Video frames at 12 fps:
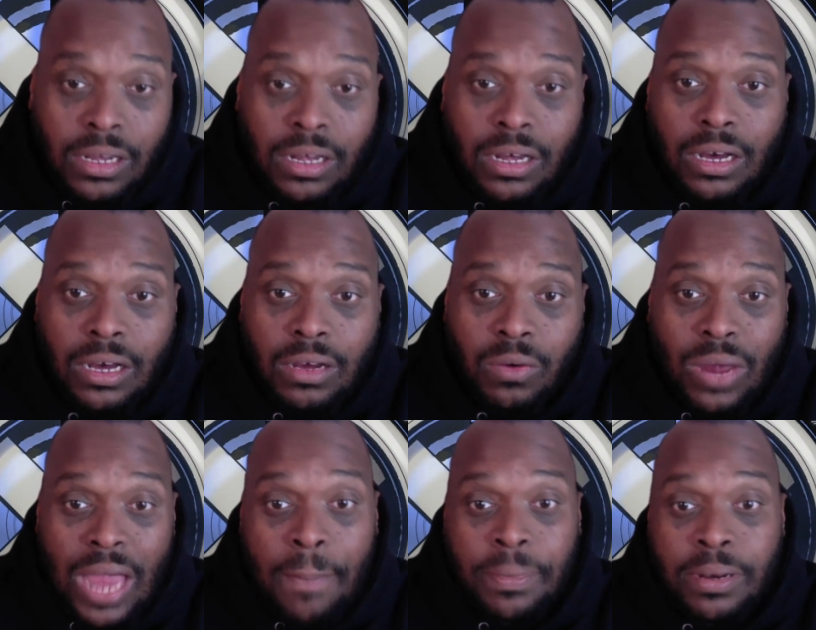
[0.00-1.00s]
uh, what
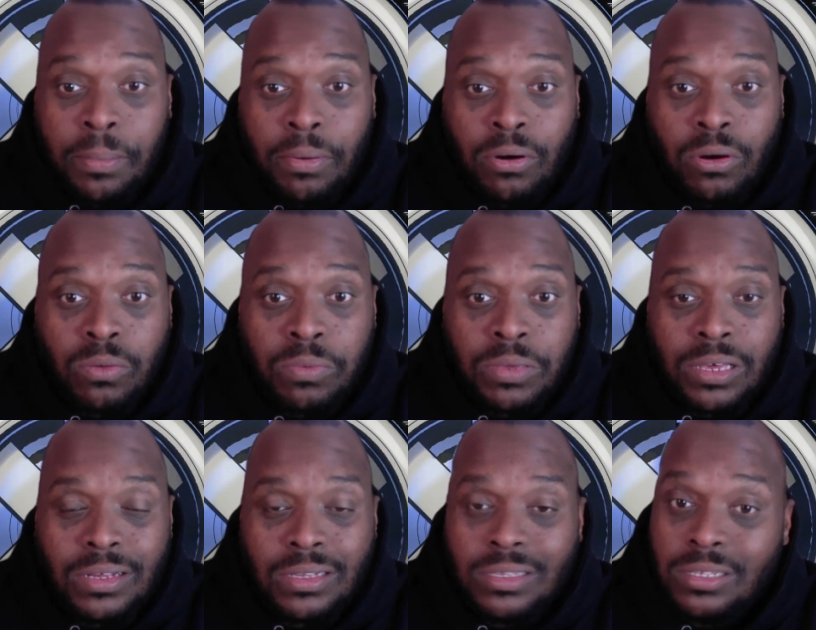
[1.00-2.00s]
happened to Broo
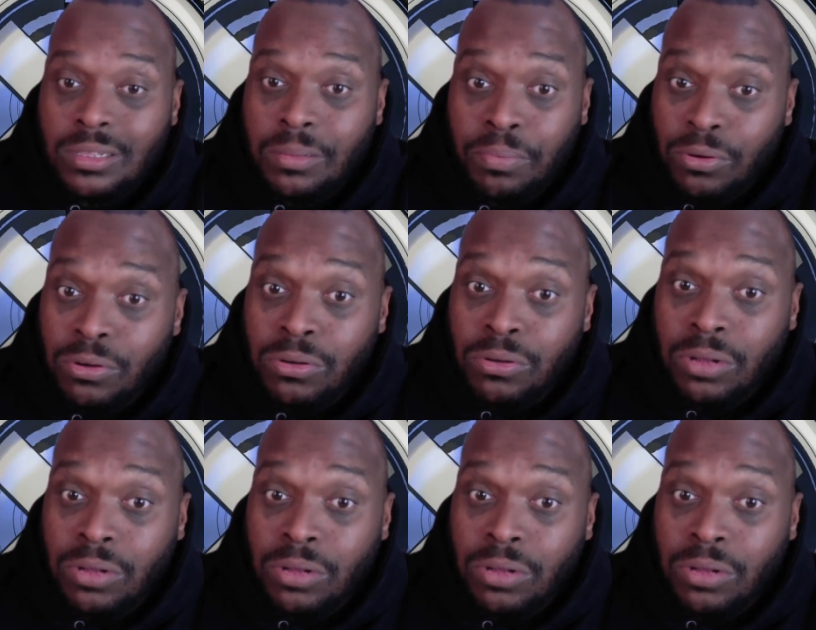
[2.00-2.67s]
because the Brood